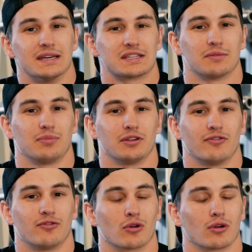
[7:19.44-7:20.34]
disciplined
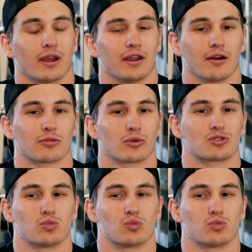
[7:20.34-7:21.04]
for? In other words,